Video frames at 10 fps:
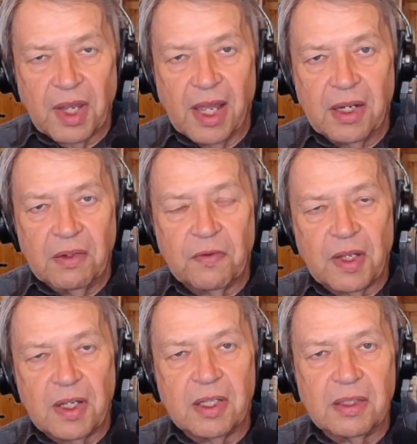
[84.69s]

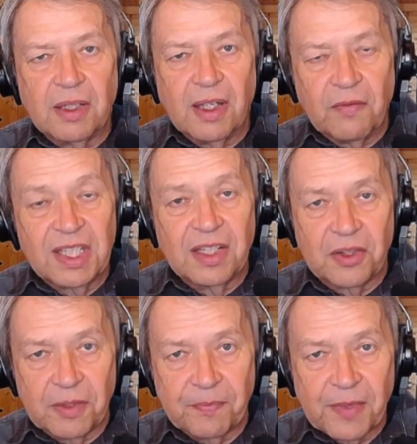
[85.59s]
So number one
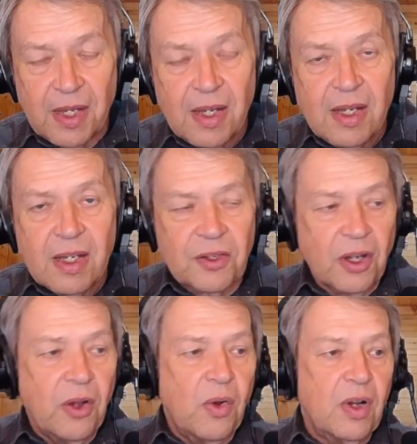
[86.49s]
is we have
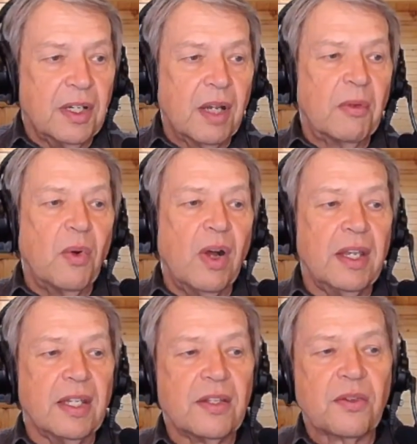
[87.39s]
challenges, and
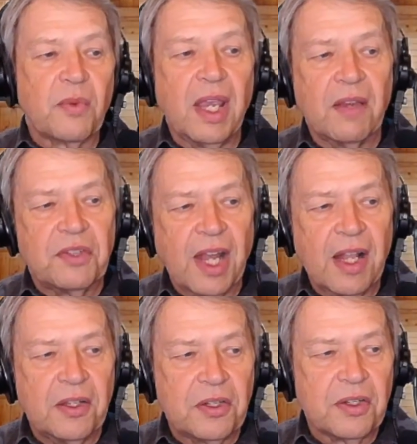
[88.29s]
when we face
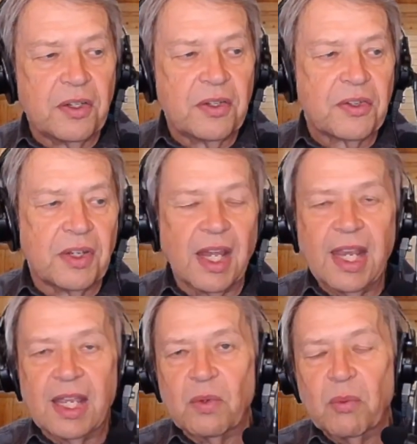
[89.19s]
challenges, we
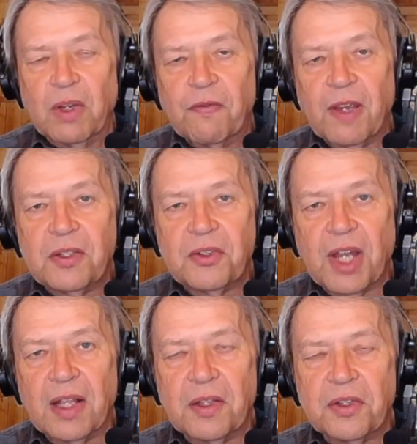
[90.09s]
really don't have a whole lot of
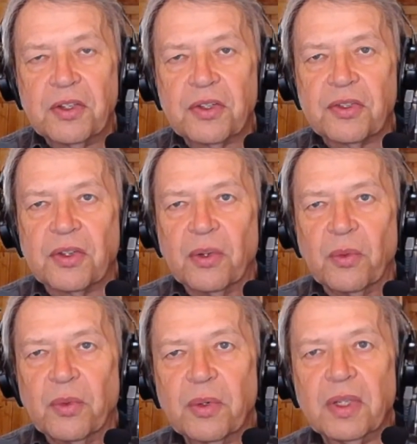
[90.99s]
choice but to
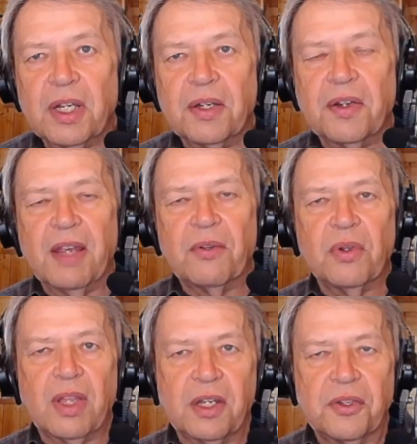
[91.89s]
develop
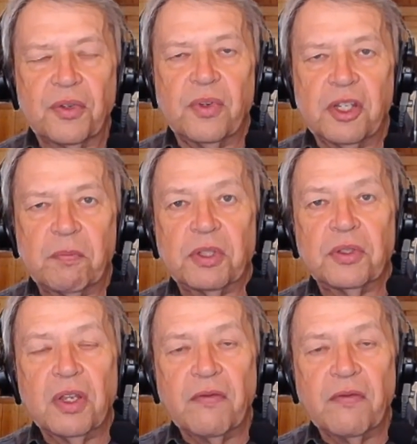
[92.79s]
patience.